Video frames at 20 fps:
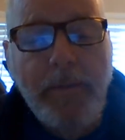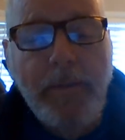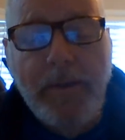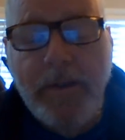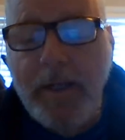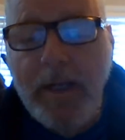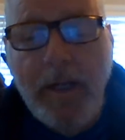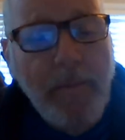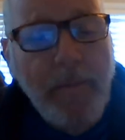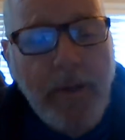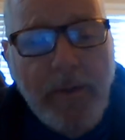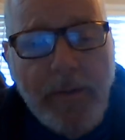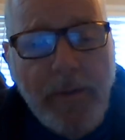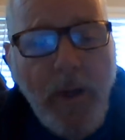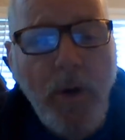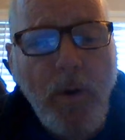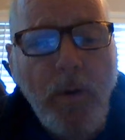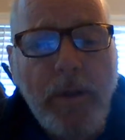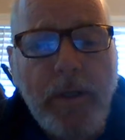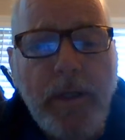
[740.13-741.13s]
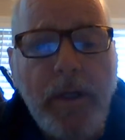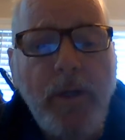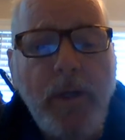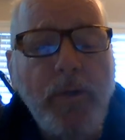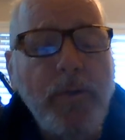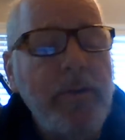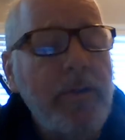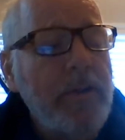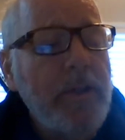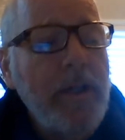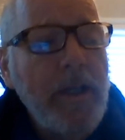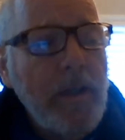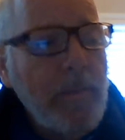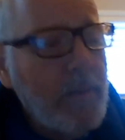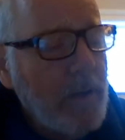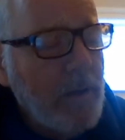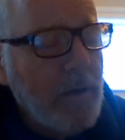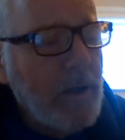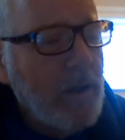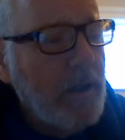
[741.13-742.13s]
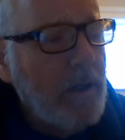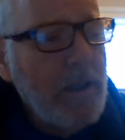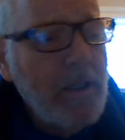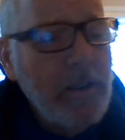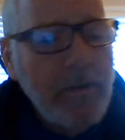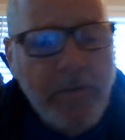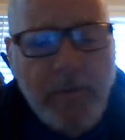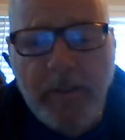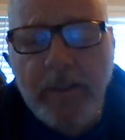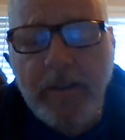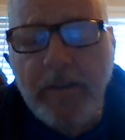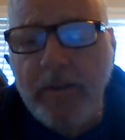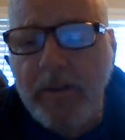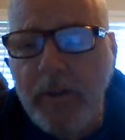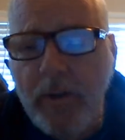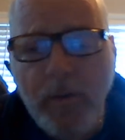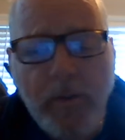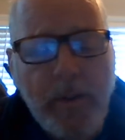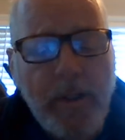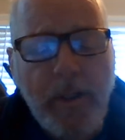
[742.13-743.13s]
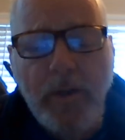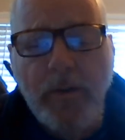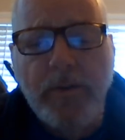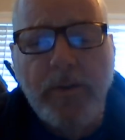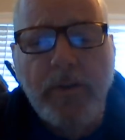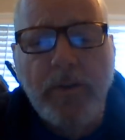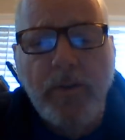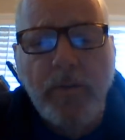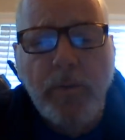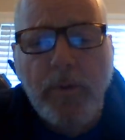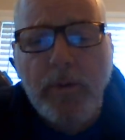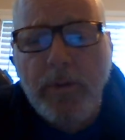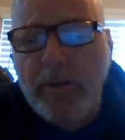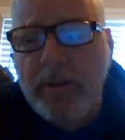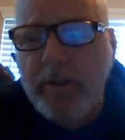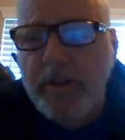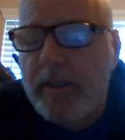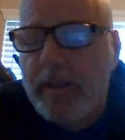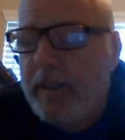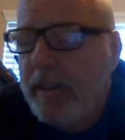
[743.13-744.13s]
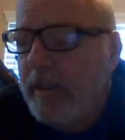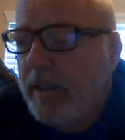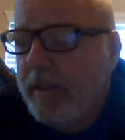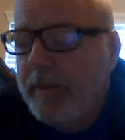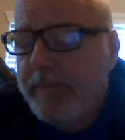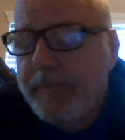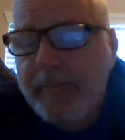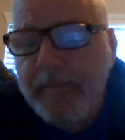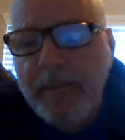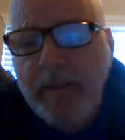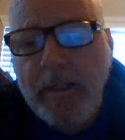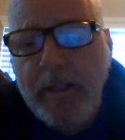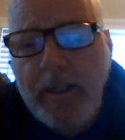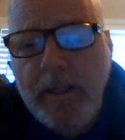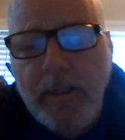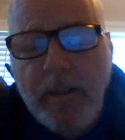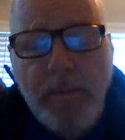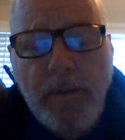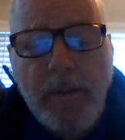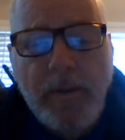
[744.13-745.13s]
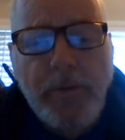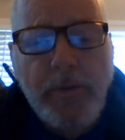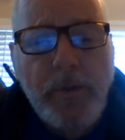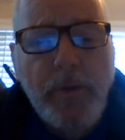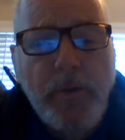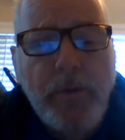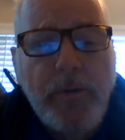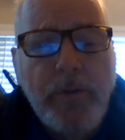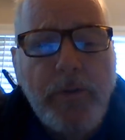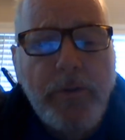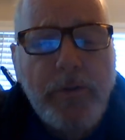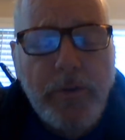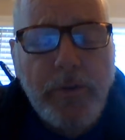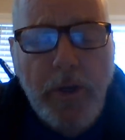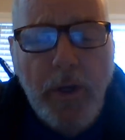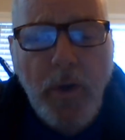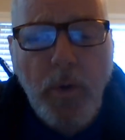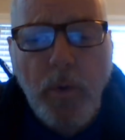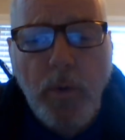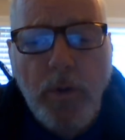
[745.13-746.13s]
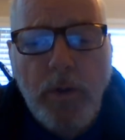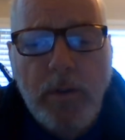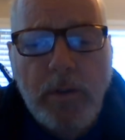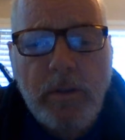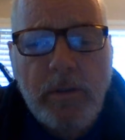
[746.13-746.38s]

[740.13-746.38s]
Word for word: It's not about the Holy Ghost. It's not about God, Jesus, the Holy Ghost, and His Word. It's about you and your show.